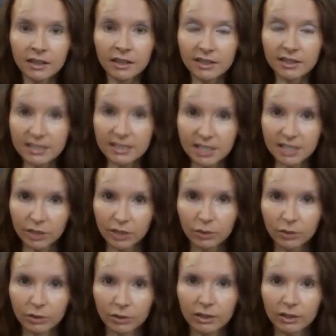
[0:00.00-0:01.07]
this
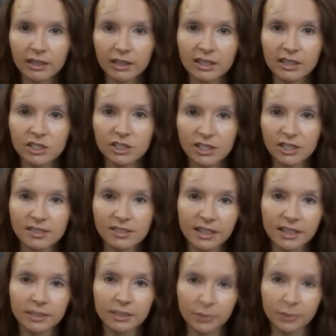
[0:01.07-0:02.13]
Huel, just
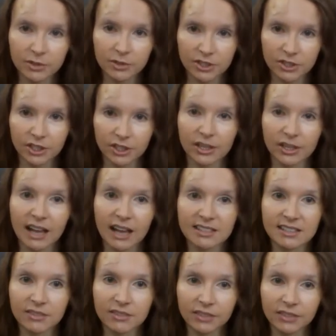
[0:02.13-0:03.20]
like the booster, has
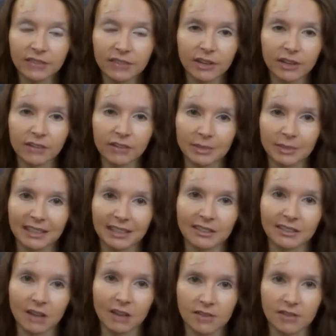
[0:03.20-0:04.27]
the flavor of banana
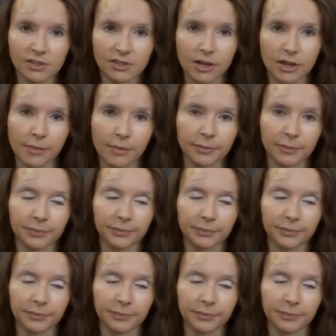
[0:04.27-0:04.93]
cough syrup.